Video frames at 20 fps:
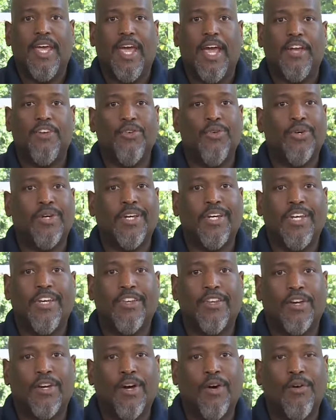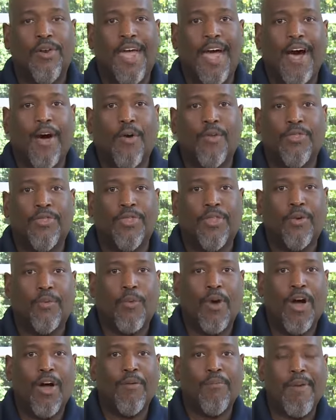And you could either go down the
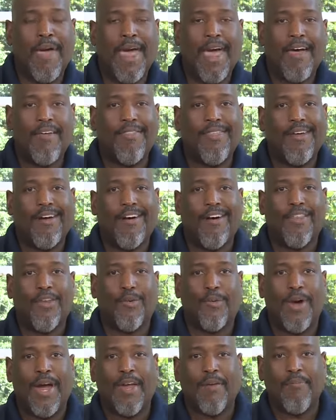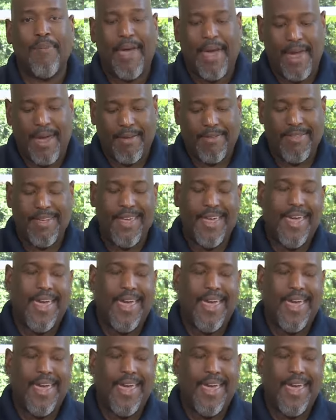wrong path or the right path.